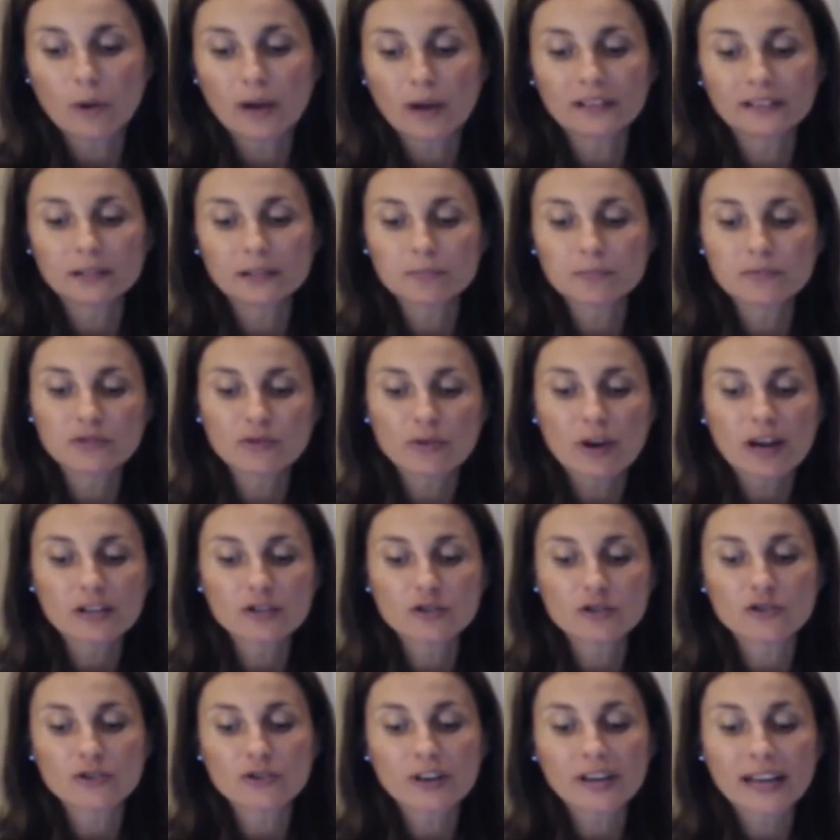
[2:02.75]
quantum
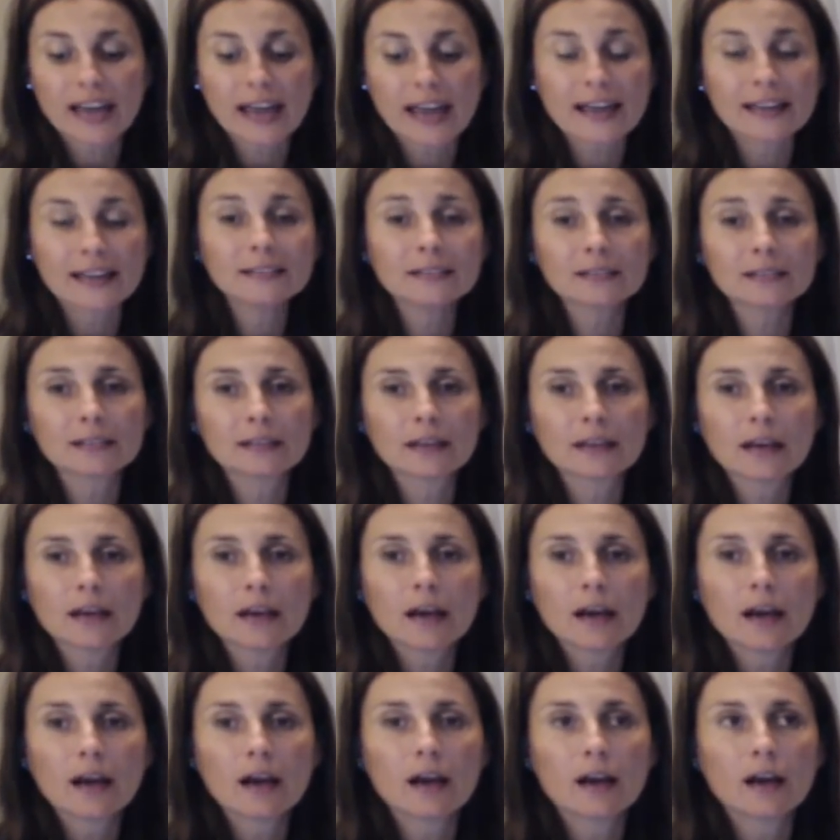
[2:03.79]
structure again.
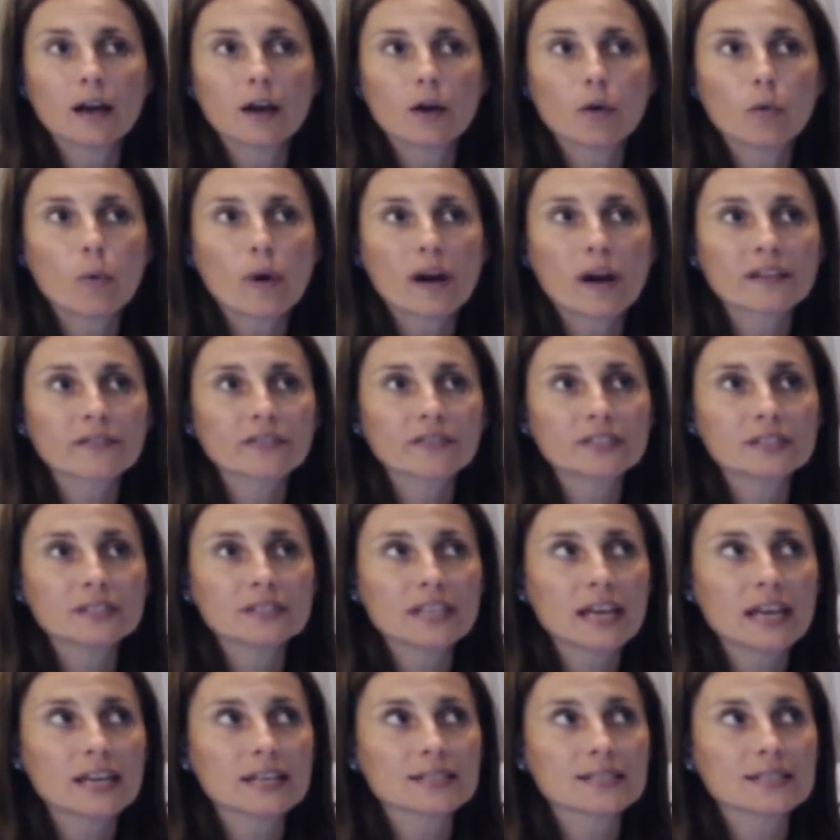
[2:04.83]
Uh, one of the
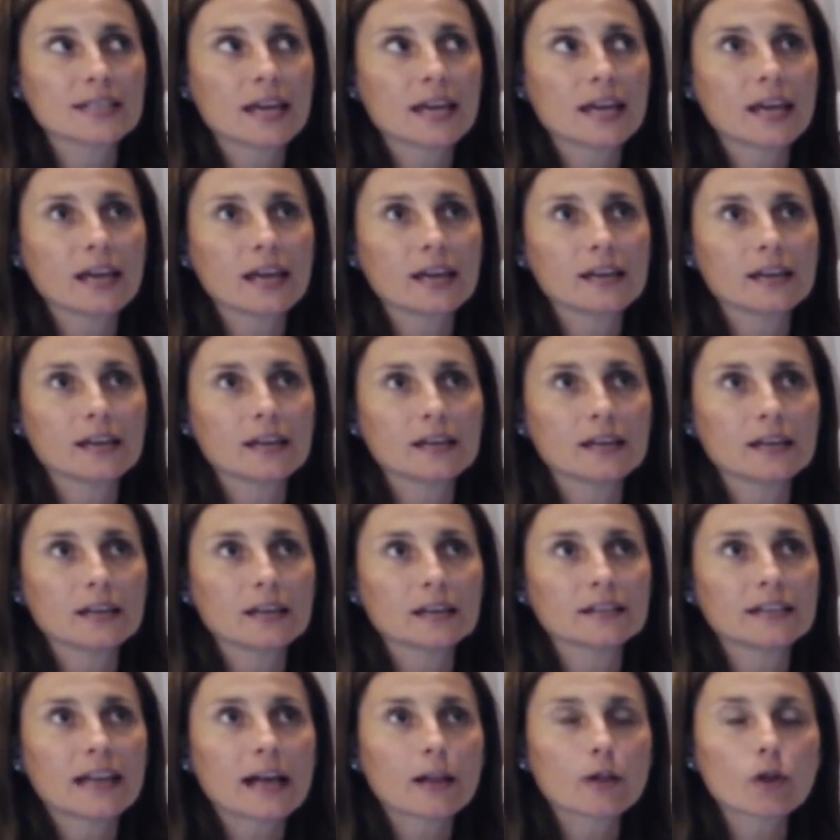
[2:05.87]
days
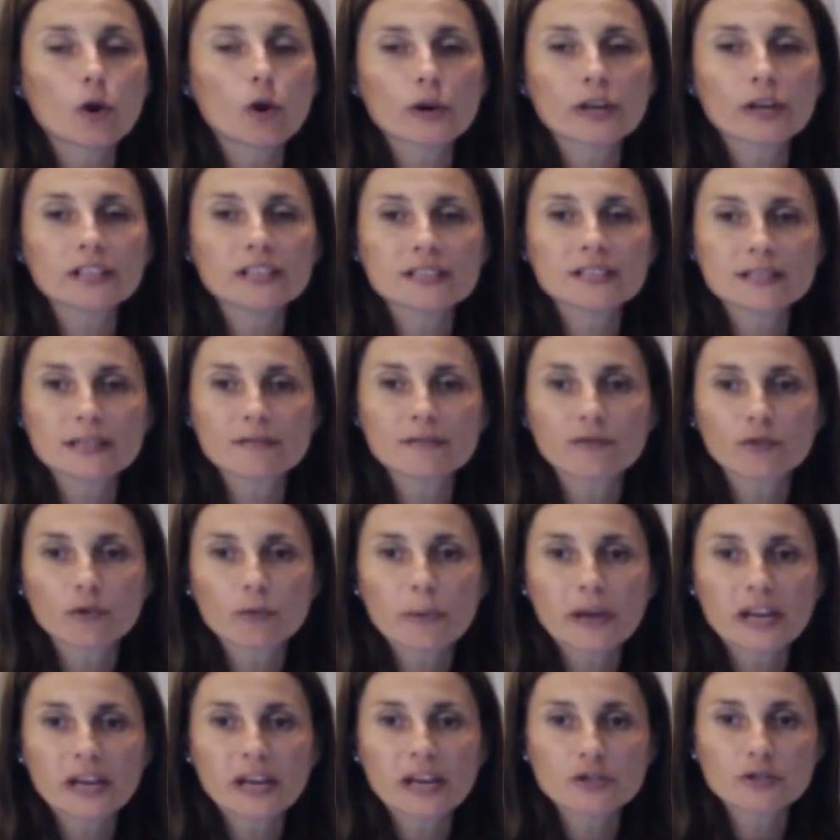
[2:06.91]
they downloaded this
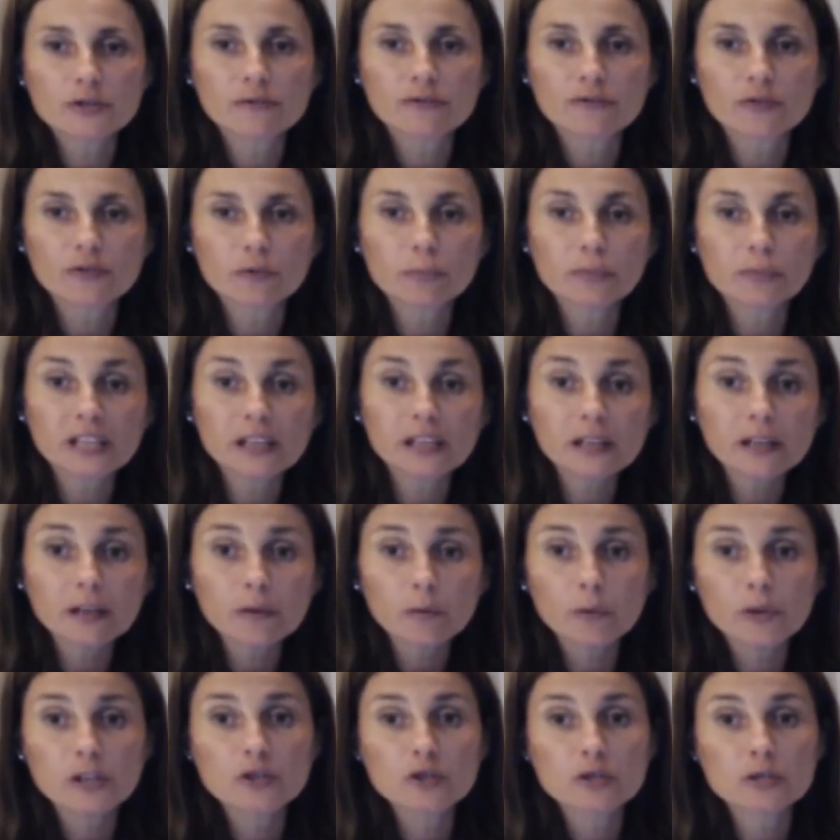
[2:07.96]
information from me,
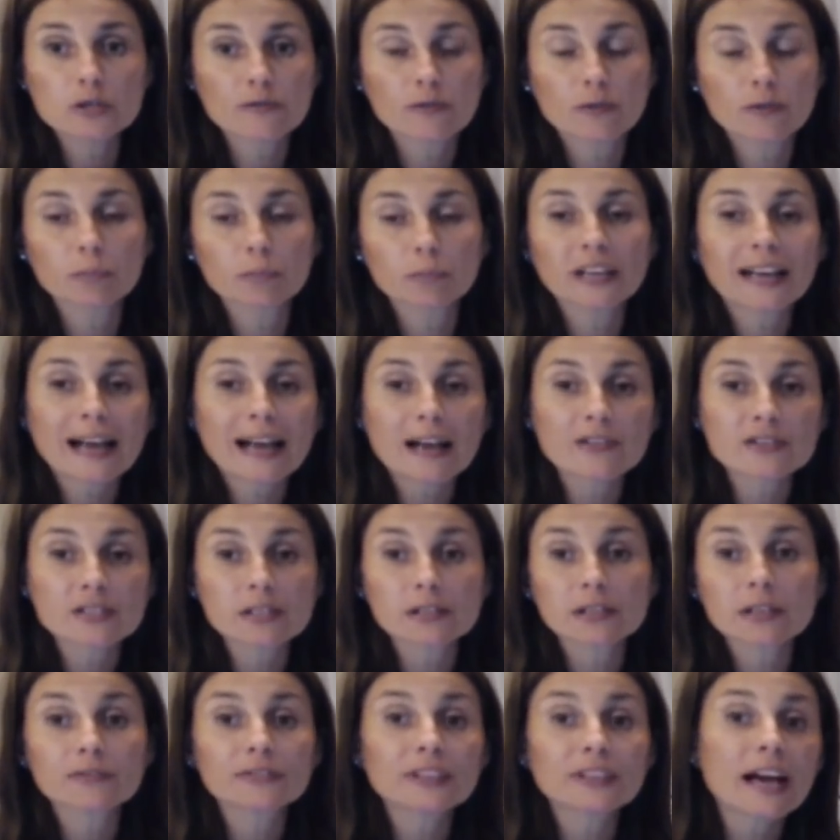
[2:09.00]
which is from the
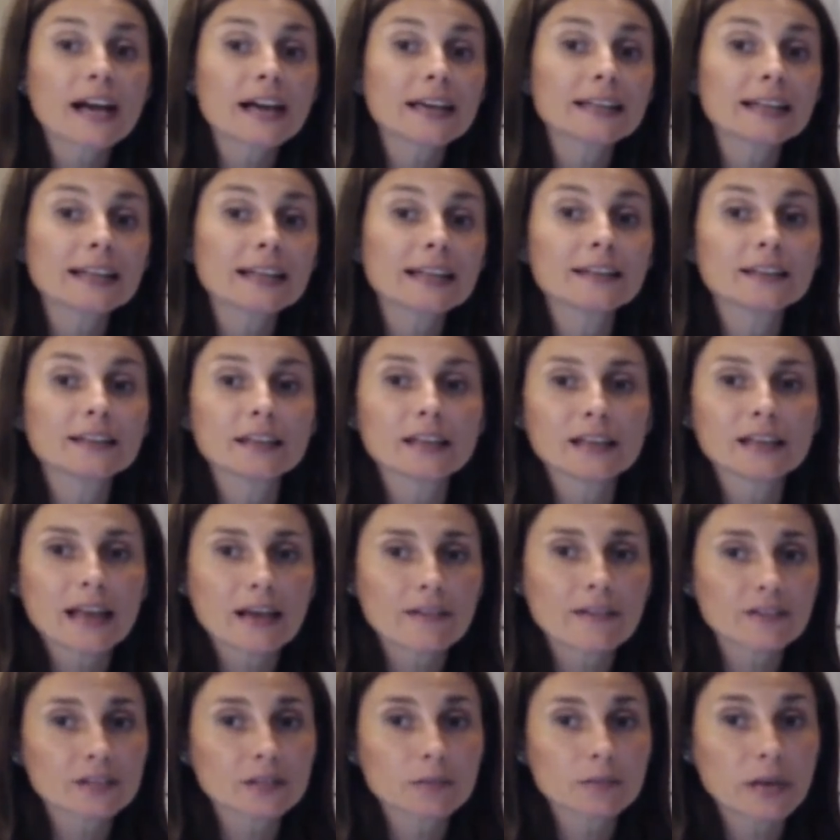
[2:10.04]
Council of Nine and the
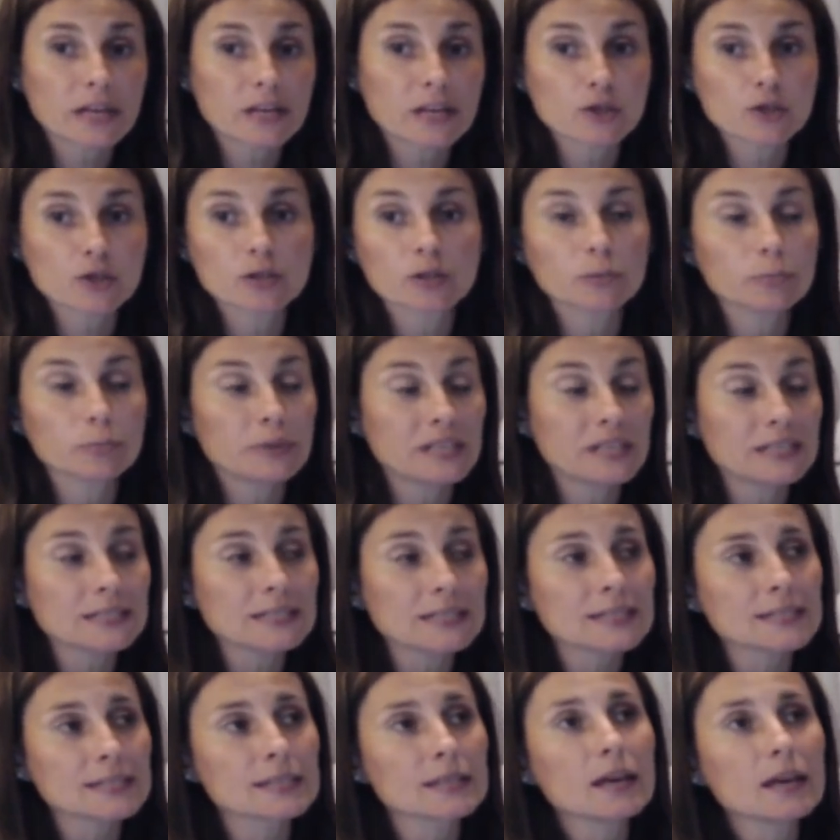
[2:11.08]
11 dimensional
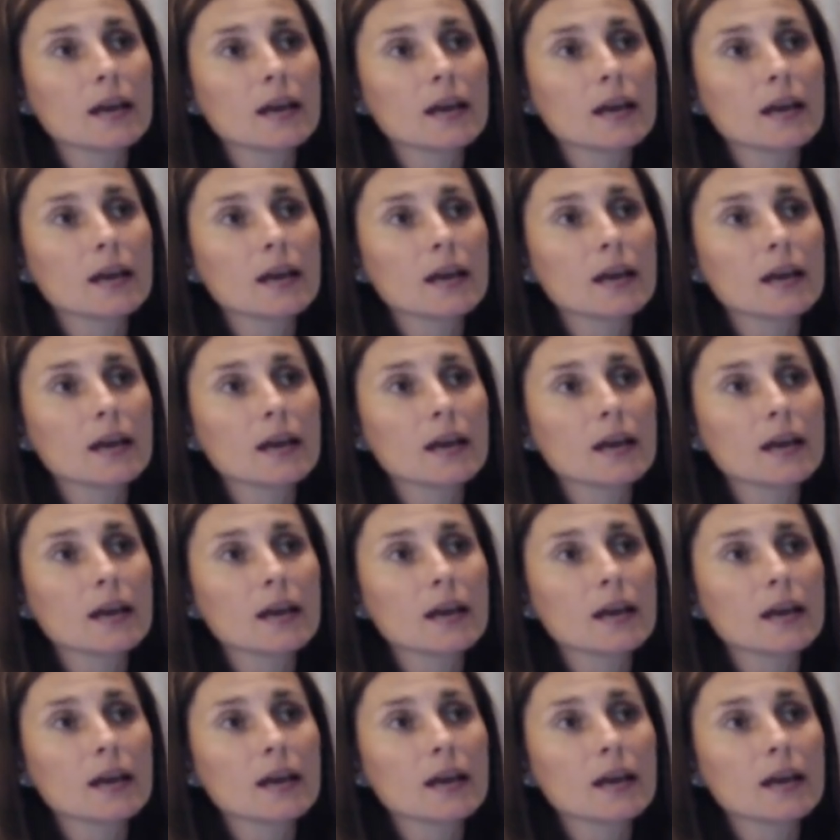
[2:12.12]
beings,